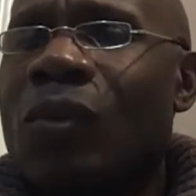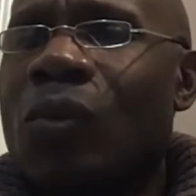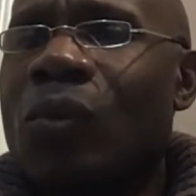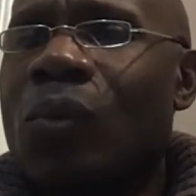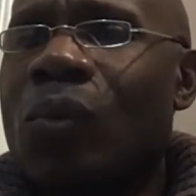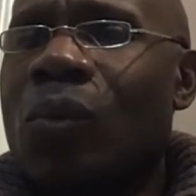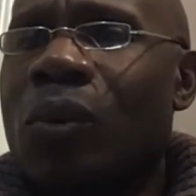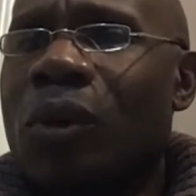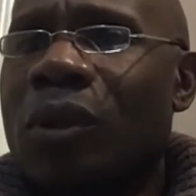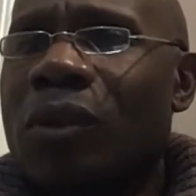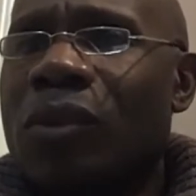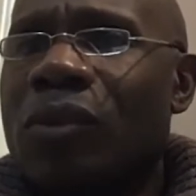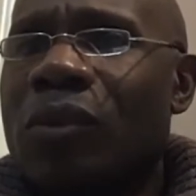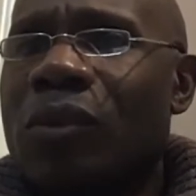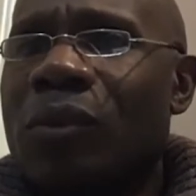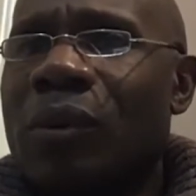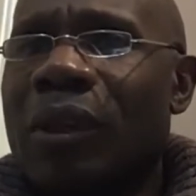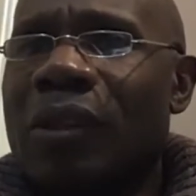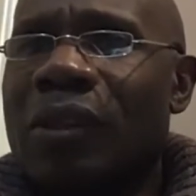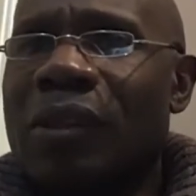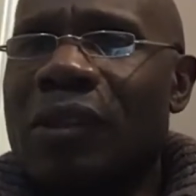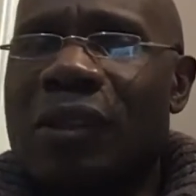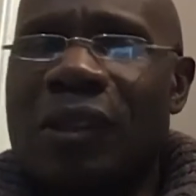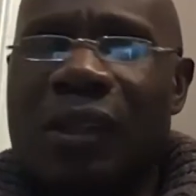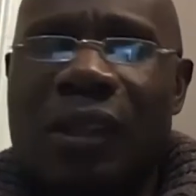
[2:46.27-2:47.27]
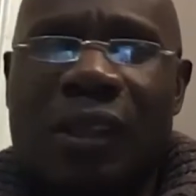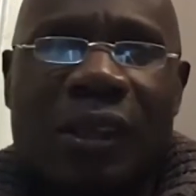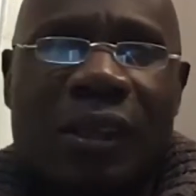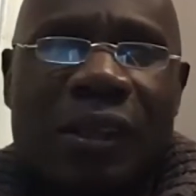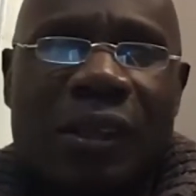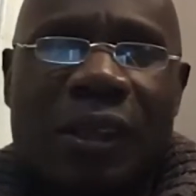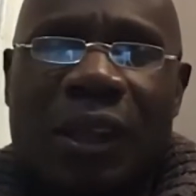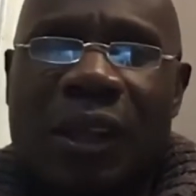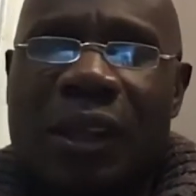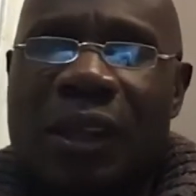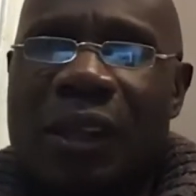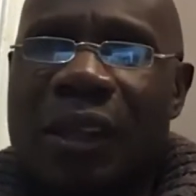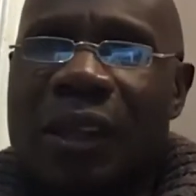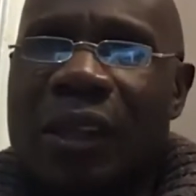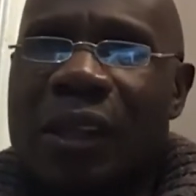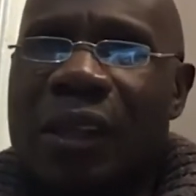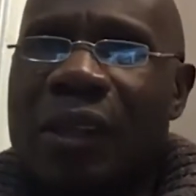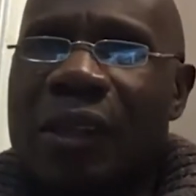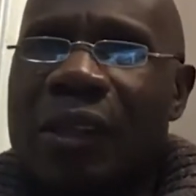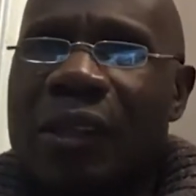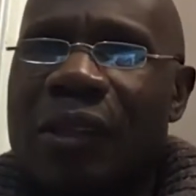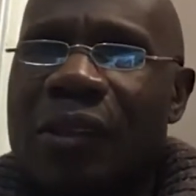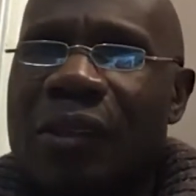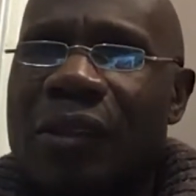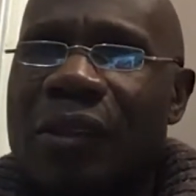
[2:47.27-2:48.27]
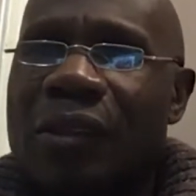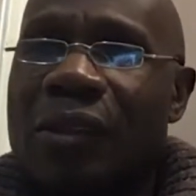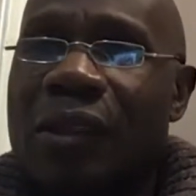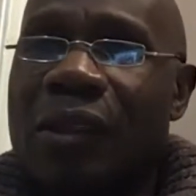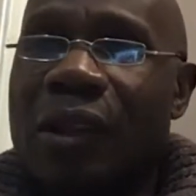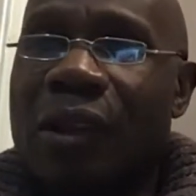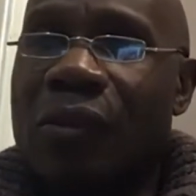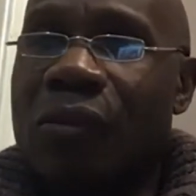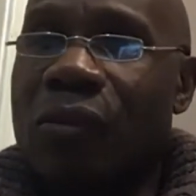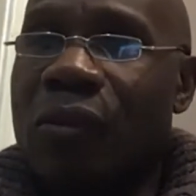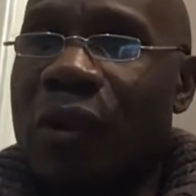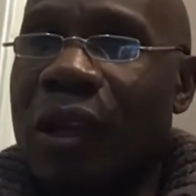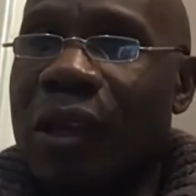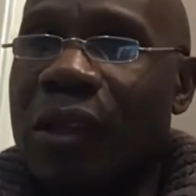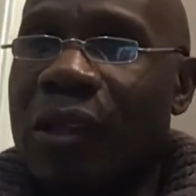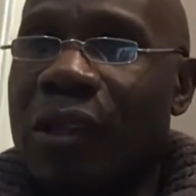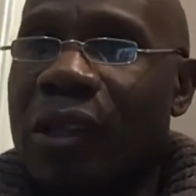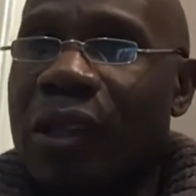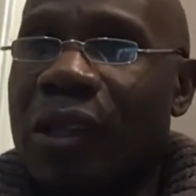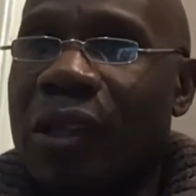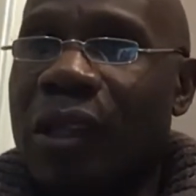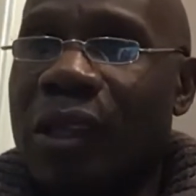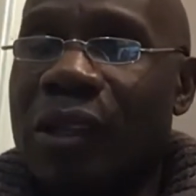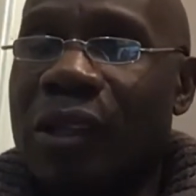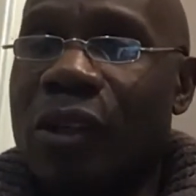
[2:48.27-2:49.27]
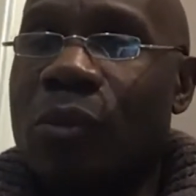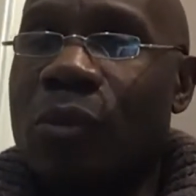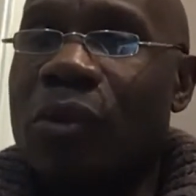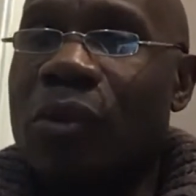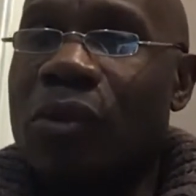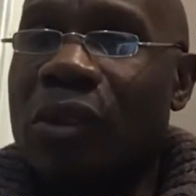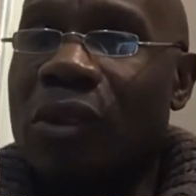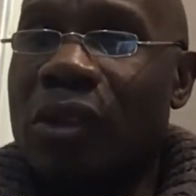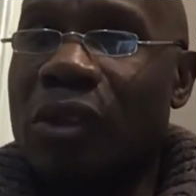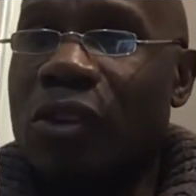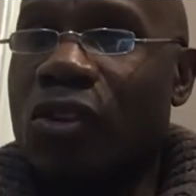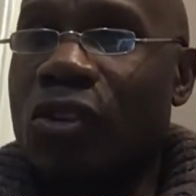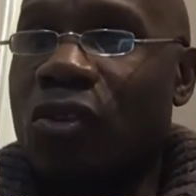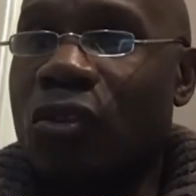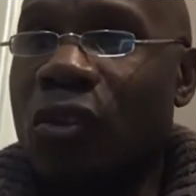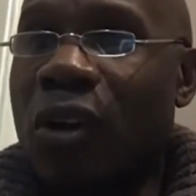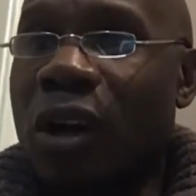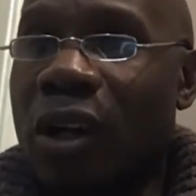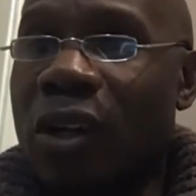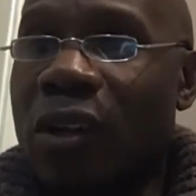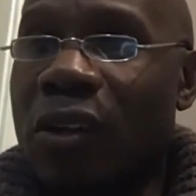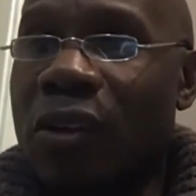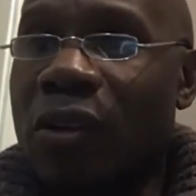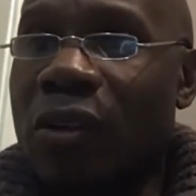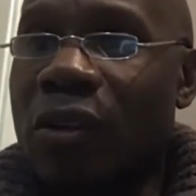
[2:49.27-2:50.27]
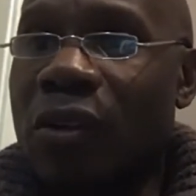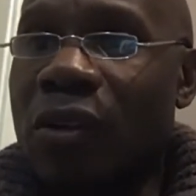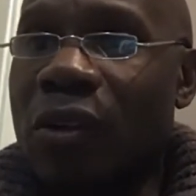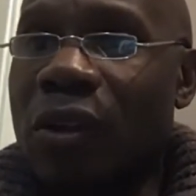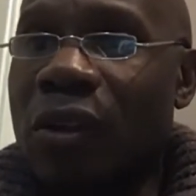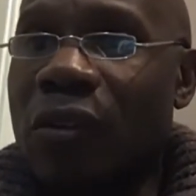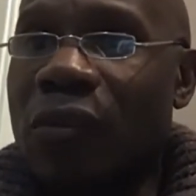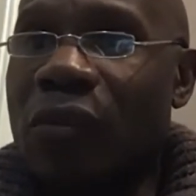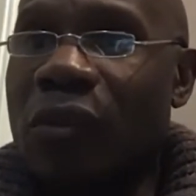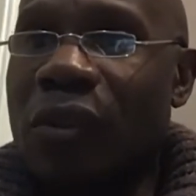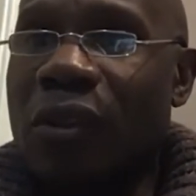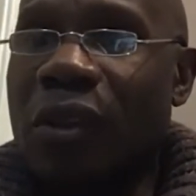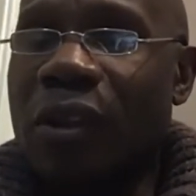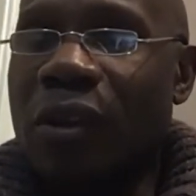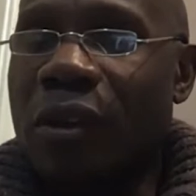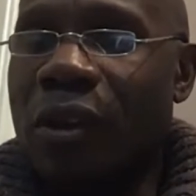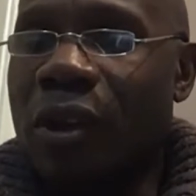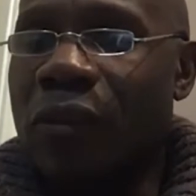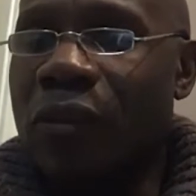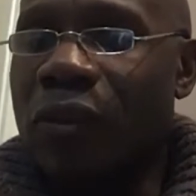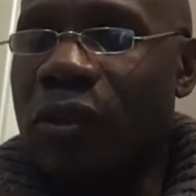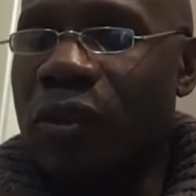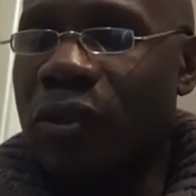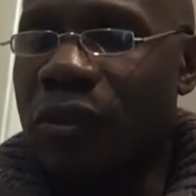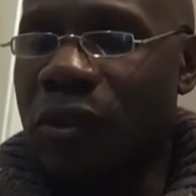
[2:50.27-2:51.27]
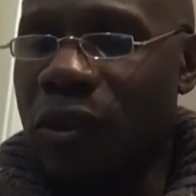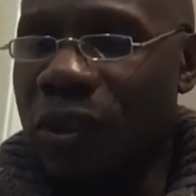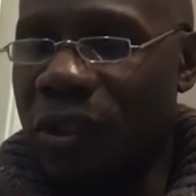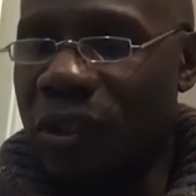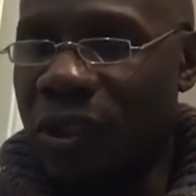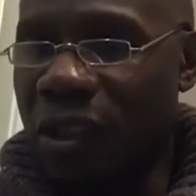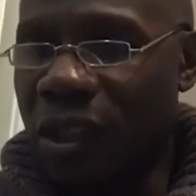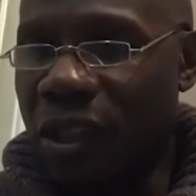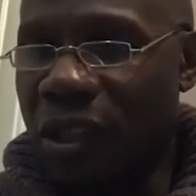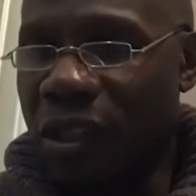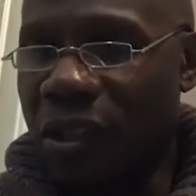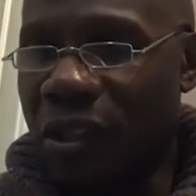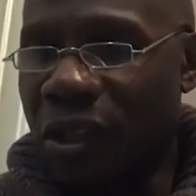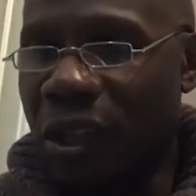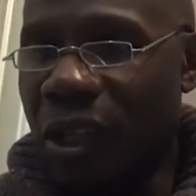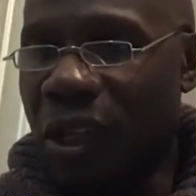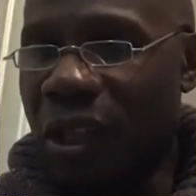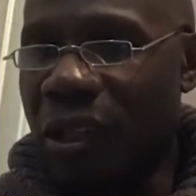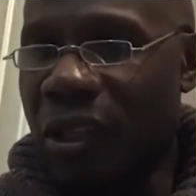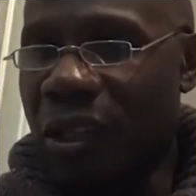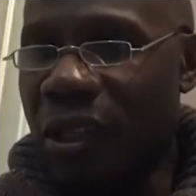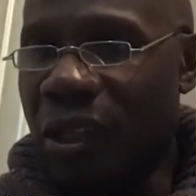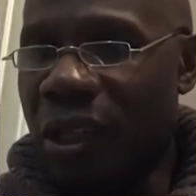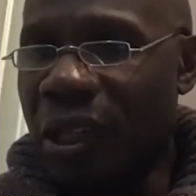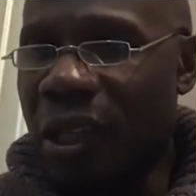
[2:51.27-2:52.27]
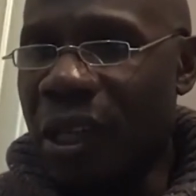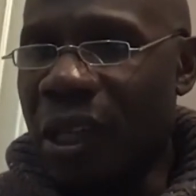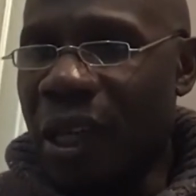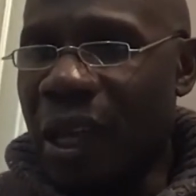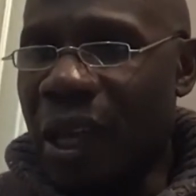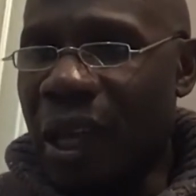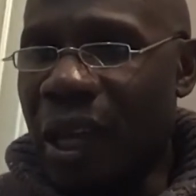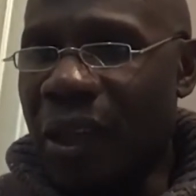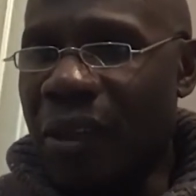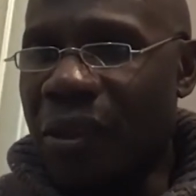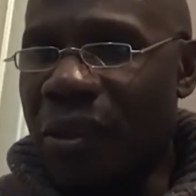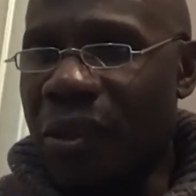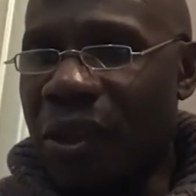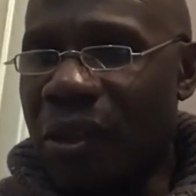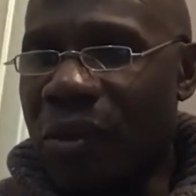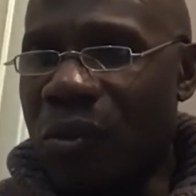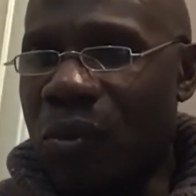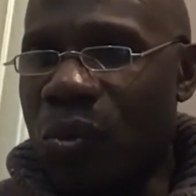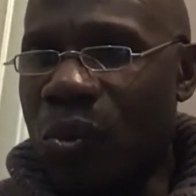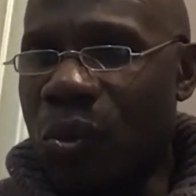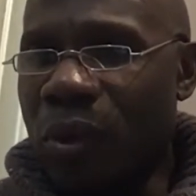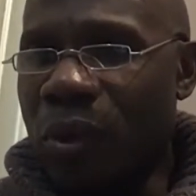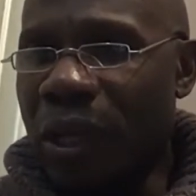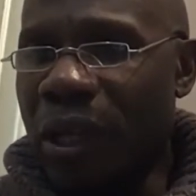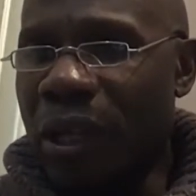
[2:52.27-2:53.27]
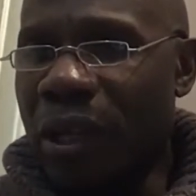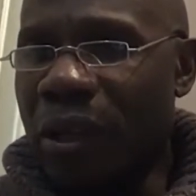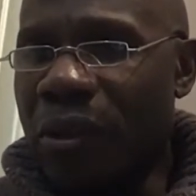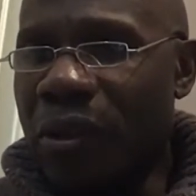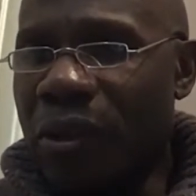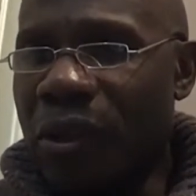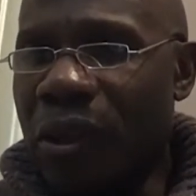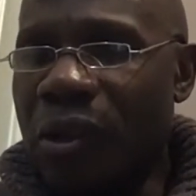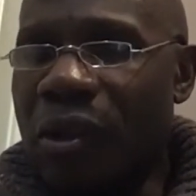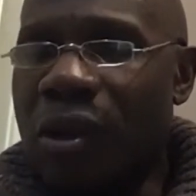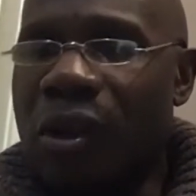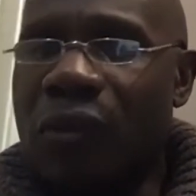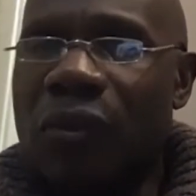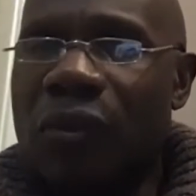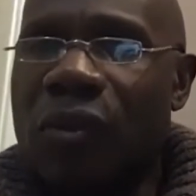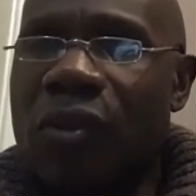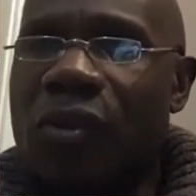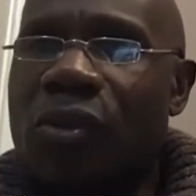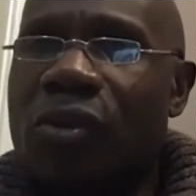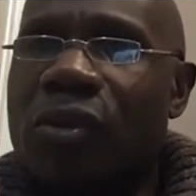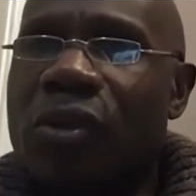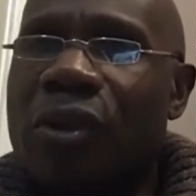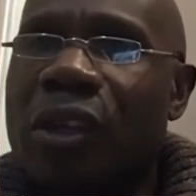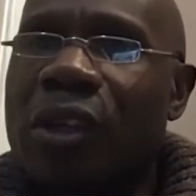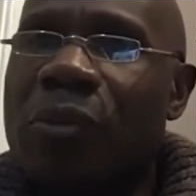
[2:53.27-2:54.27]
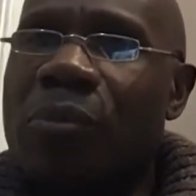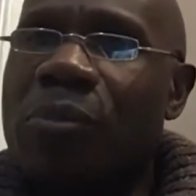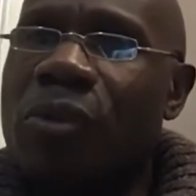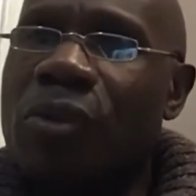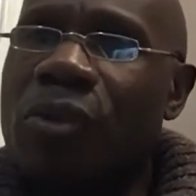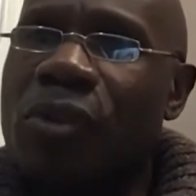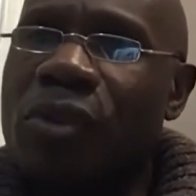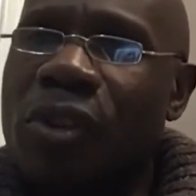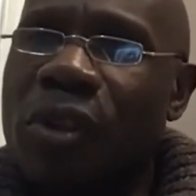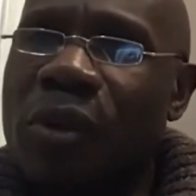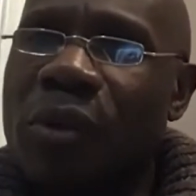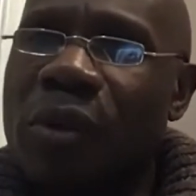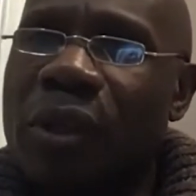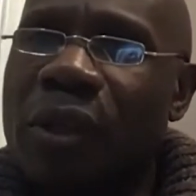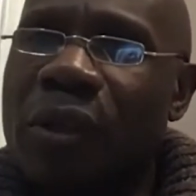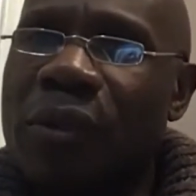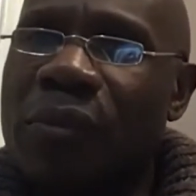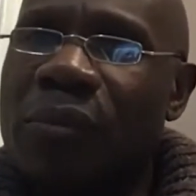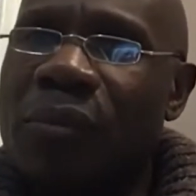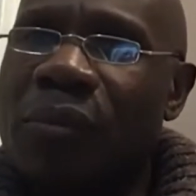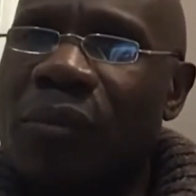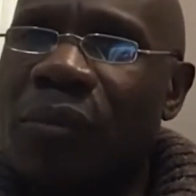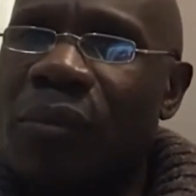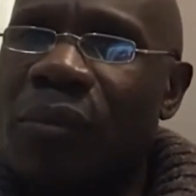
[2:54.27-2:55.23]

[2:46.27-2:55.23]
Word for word: what do I see that is directly like almost like a chronicle of what that officer has seen and done? And then where does that officer create persona?